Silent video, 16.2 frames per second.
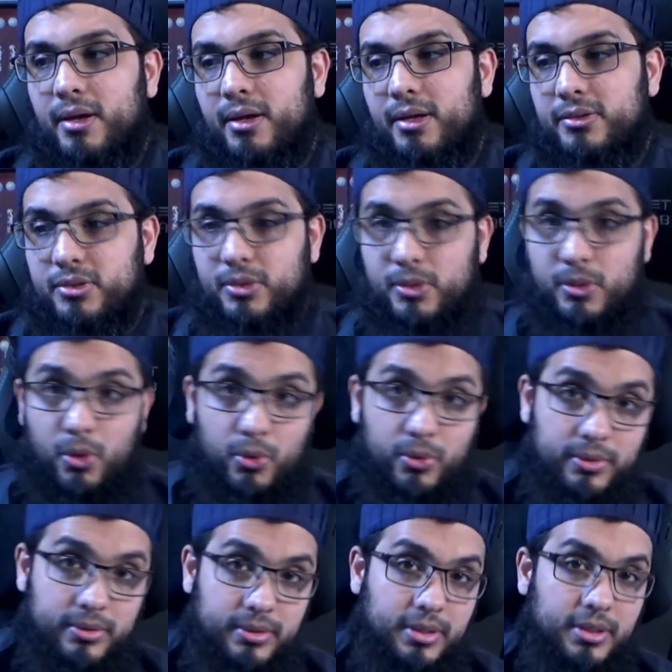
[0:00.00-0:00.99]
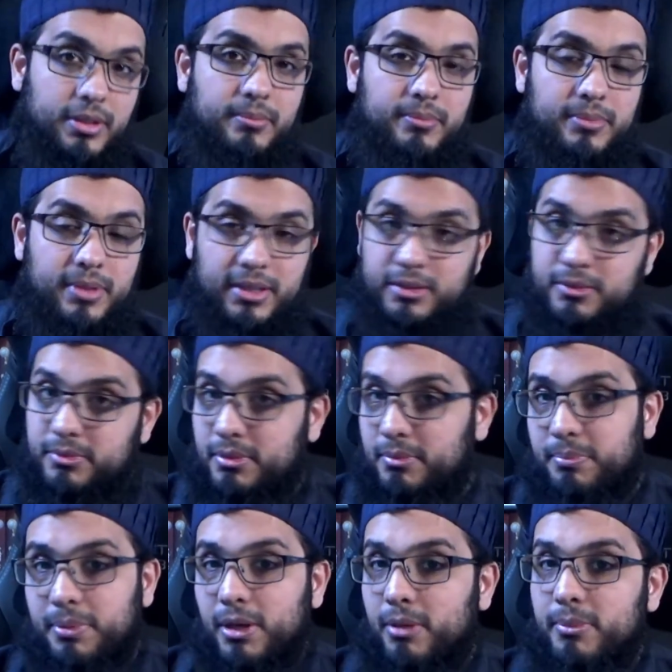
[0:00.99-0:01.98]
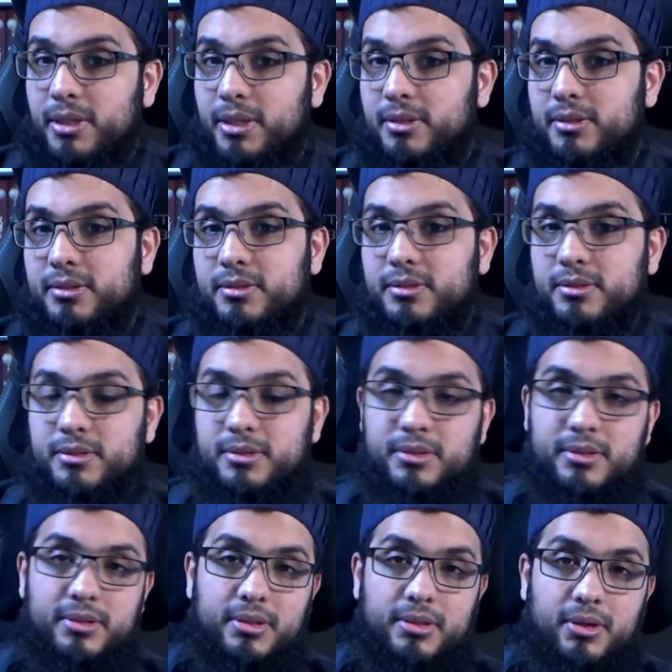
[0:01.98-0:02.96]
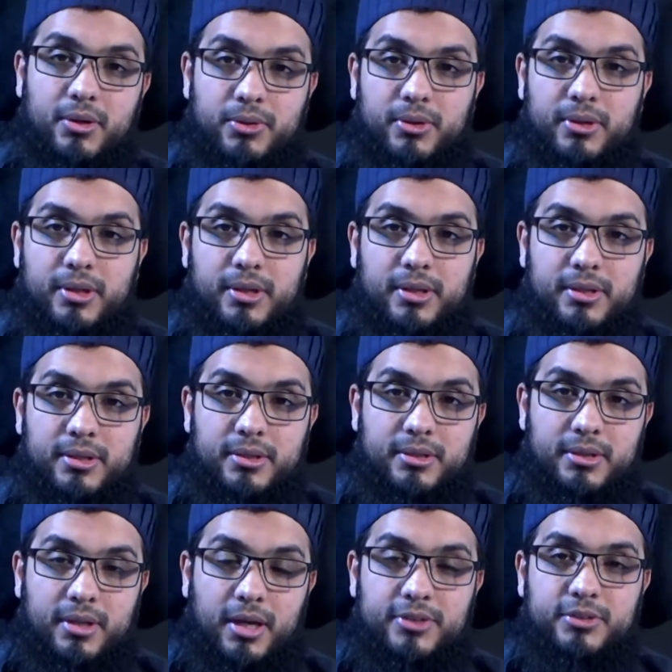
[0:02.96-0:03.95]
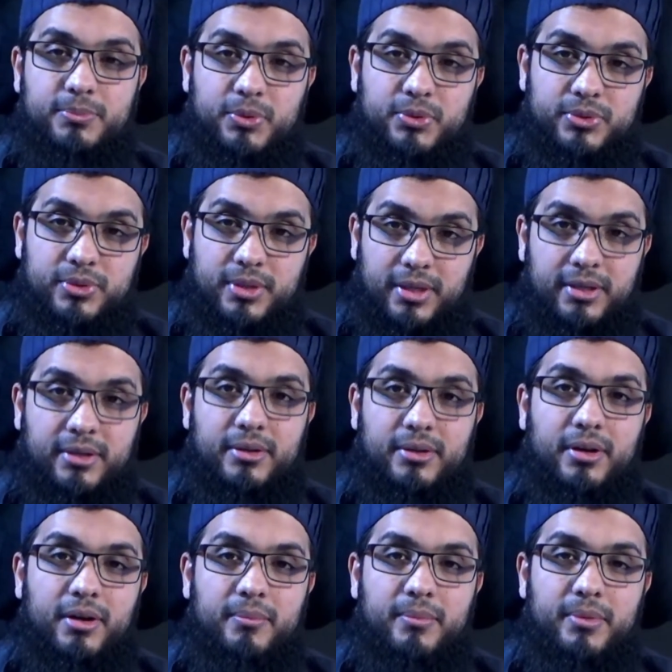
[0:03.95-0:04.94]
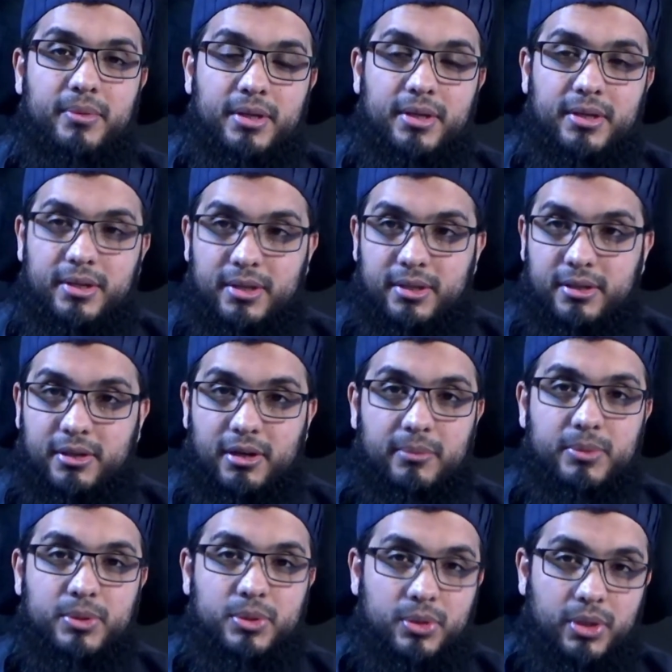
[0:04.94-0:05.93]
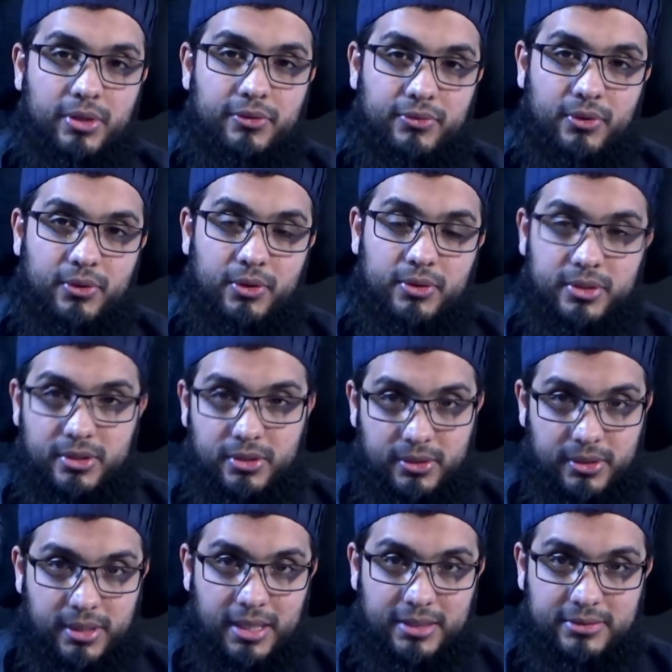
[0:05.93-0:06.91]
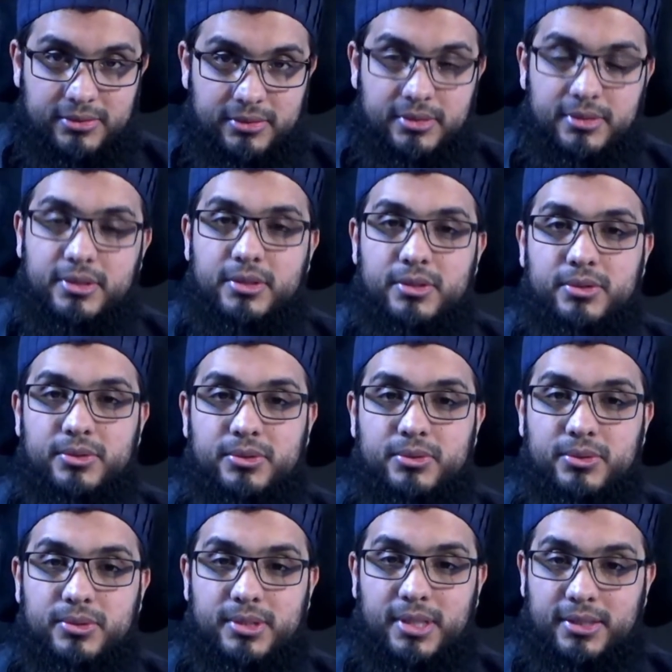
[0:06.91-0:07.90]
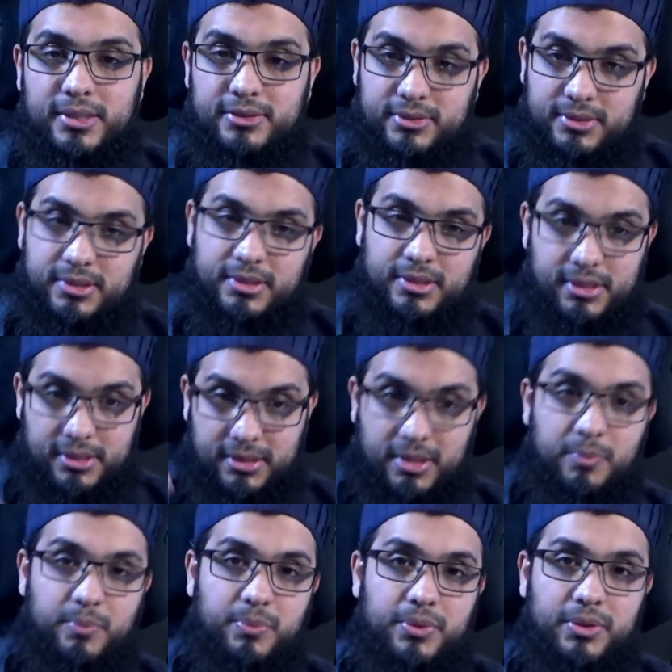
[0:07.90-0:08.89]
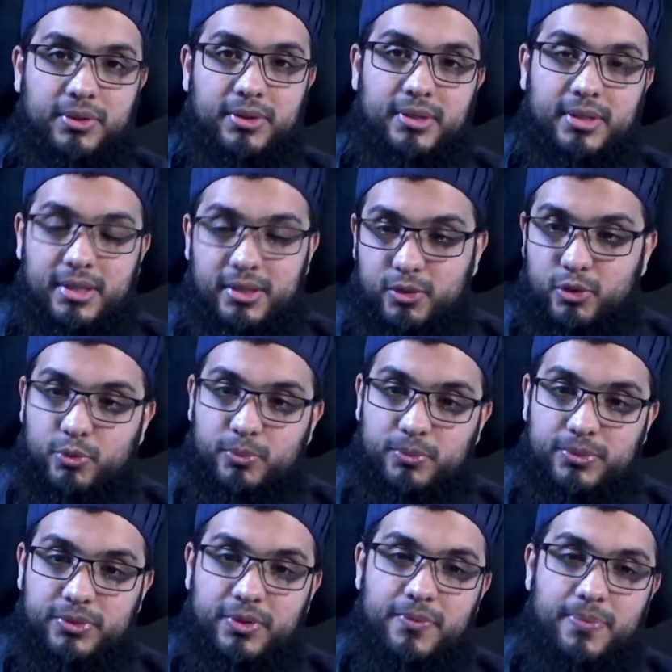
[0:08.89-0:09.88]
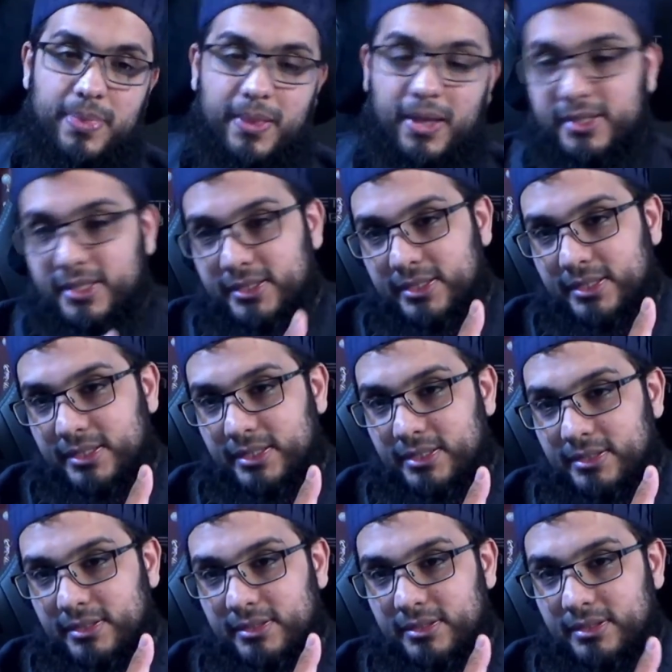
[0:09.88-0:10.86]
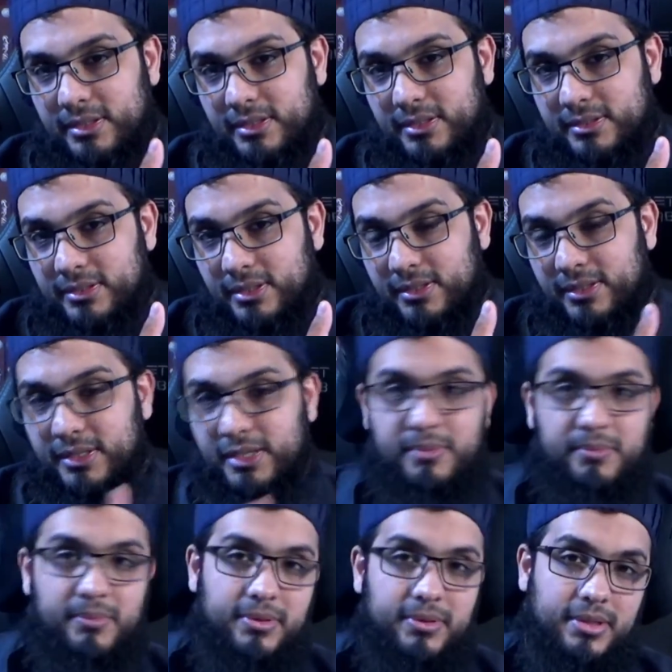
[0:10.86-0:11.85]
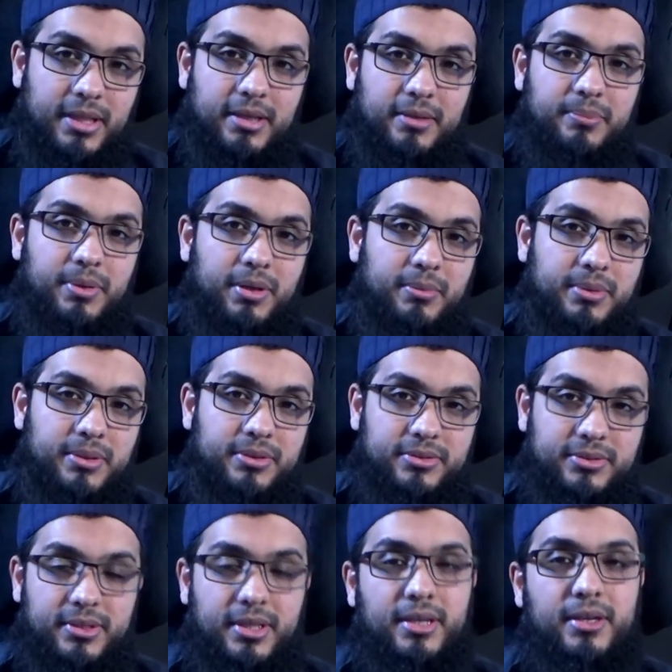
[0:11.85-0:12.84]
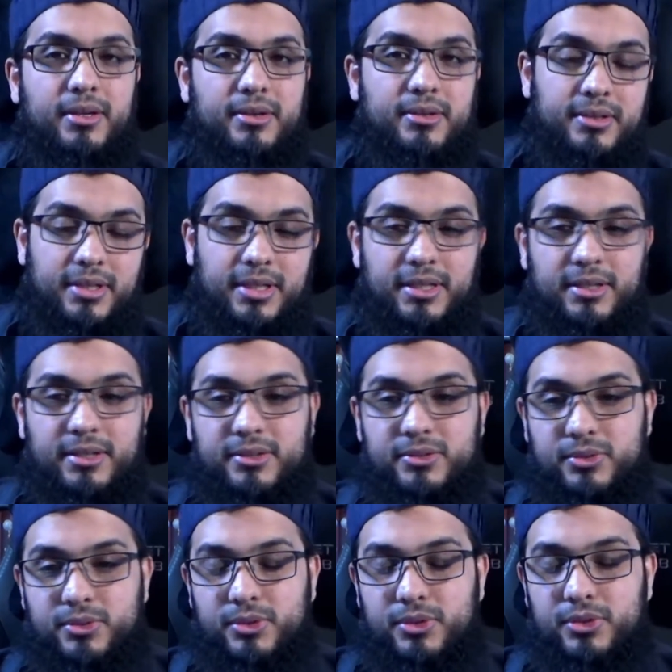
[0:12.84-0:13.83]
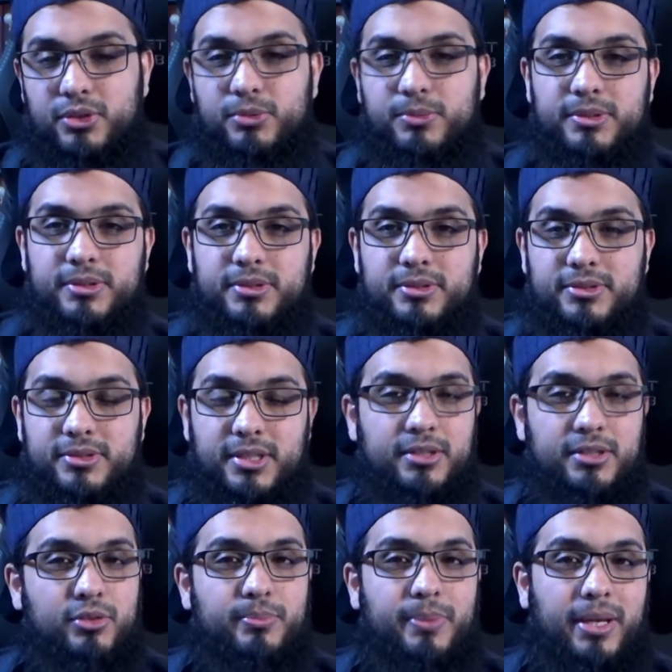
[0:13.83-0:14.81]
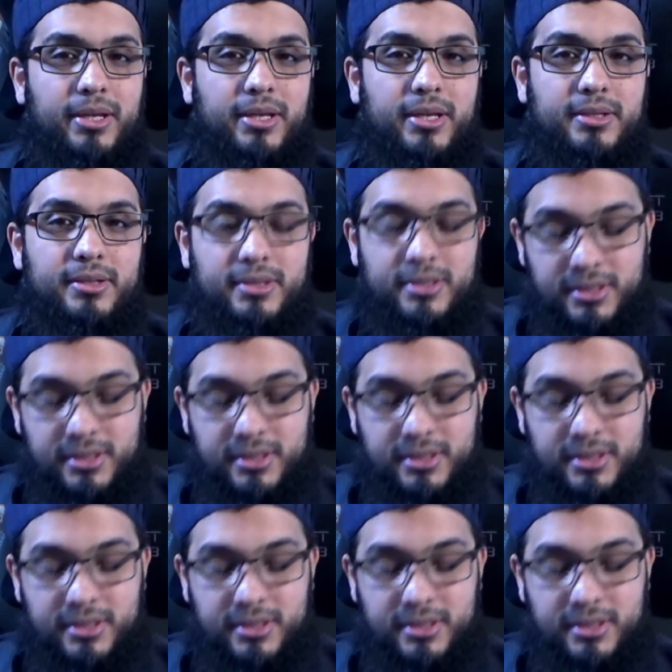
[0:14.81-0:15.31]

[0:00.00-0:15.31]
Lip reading: it's a long term, like there's a permanent honoring, as opposed to ikram al-dayf, honor your guest. So that's a temporary thing that he comes, and then the takreem is like a permanent state, right? So human skin, you bury it,